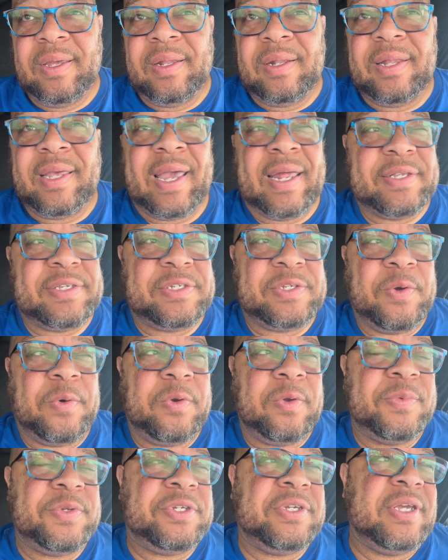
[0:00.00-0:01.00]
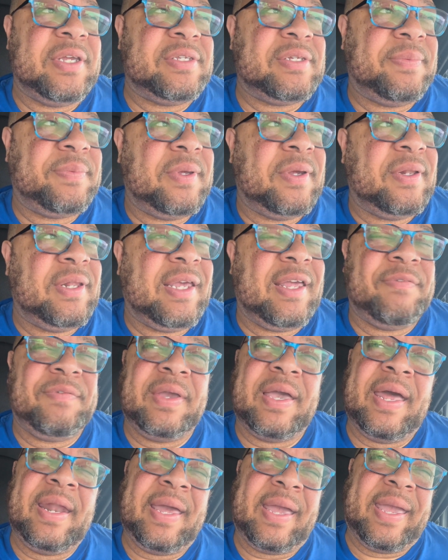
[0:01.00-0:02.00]
They got soda machines up there. They even
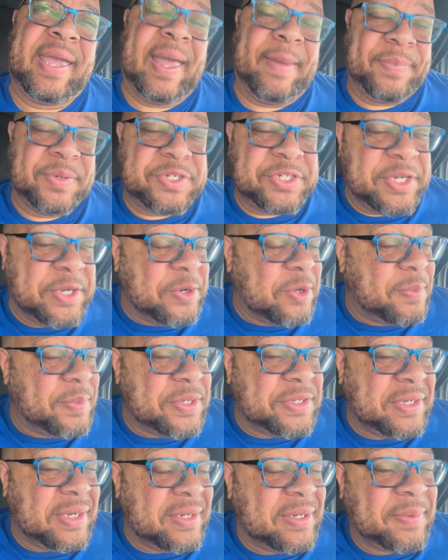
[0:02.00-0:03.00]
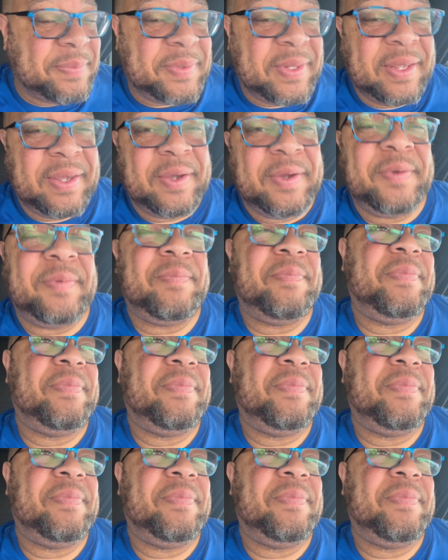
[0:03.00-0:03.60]
got a cappuccino machine up there.